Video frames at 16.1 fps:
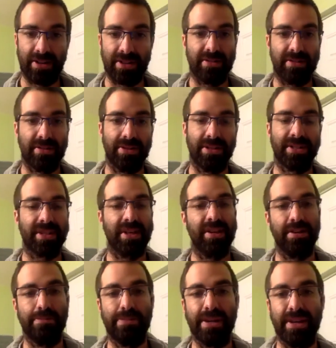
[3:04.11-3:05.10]
So it's going to
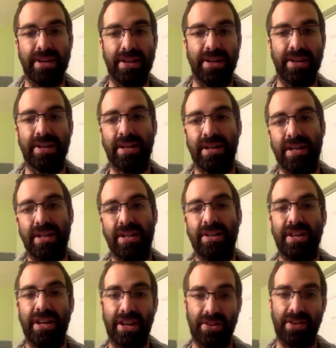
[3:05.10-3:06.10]
be
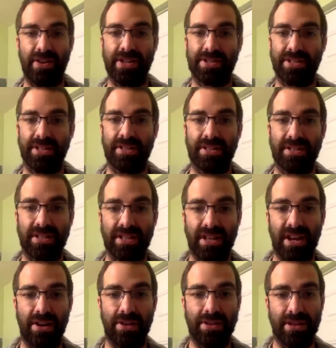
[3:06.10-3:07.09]
interesting to see
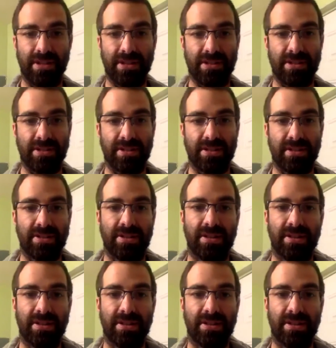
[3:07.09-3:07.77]
how these